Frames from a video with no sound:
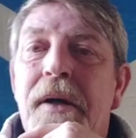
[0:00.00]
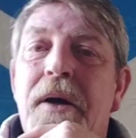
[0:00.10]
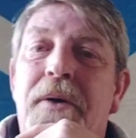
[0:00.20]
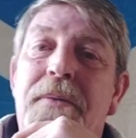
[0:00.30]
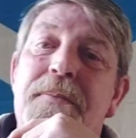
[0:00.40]
You
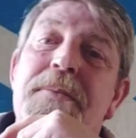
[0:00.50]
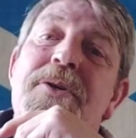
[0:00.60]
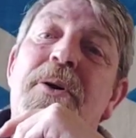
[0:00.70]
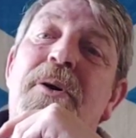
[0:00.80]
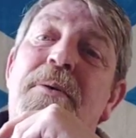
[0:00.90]
know,
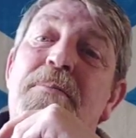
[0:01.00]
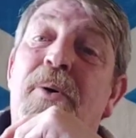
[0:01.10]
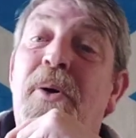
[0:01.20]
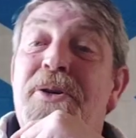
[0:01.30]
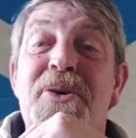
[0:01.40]
so
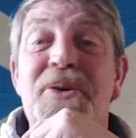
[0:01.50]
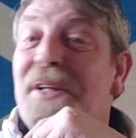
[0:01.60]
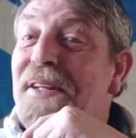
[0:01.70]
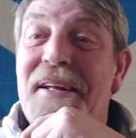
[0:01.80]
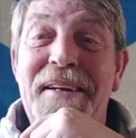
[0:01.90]
Bojo
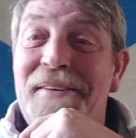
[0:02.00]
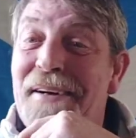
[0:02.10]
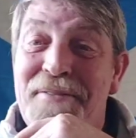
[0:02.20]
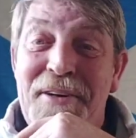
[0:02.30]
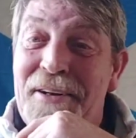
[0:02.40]
didn't really
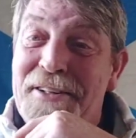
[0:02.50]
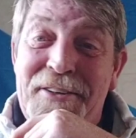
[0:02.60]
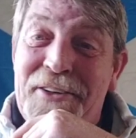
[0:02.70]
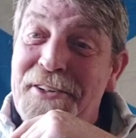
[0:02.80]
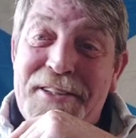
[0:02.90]
have a
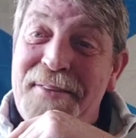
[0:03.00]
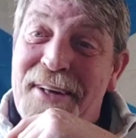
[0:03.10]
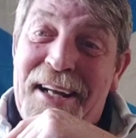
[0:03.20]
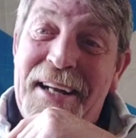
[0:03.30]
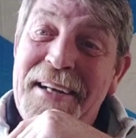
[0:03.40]
retort to
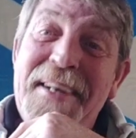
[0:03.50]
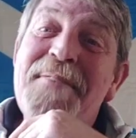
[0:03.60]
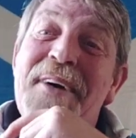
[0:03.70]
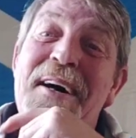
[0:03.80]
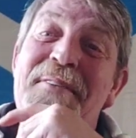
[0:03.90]
me.
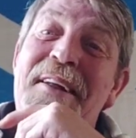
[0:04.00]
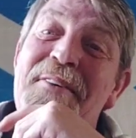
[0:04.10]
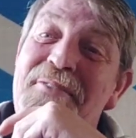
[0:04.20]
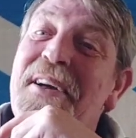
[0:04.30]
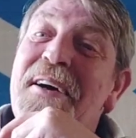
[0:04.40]
But I mean,
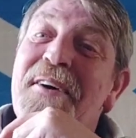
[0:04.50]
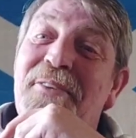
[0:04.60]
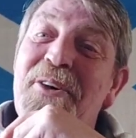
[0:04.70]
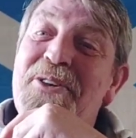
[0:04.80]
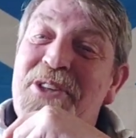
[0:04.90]
if
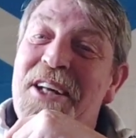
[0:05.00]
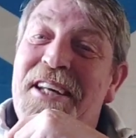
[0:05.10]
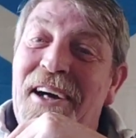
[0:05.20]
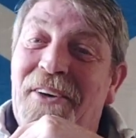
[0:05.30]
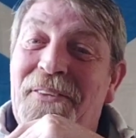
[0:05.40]
Luke's could
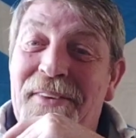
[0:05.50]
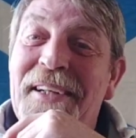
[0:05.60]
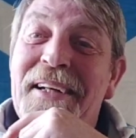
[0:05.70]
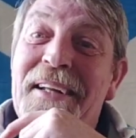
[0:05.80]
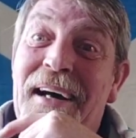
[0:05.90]
kill,
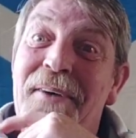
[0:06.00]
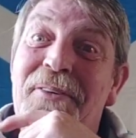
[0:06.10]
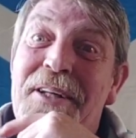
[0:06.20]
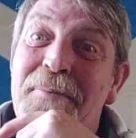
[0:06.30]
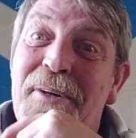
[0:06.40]
that
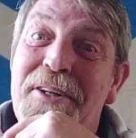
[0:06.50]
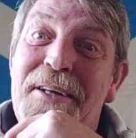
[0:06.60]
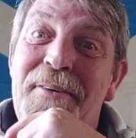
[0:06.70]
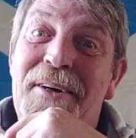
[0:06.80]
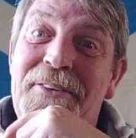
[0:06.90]
would have
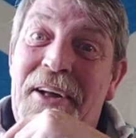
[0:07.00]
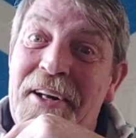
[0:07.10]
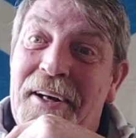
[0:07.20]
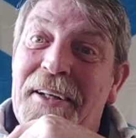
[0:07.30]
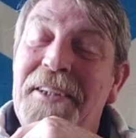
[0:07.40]
bloody well
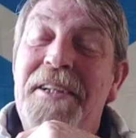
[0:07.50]
done it.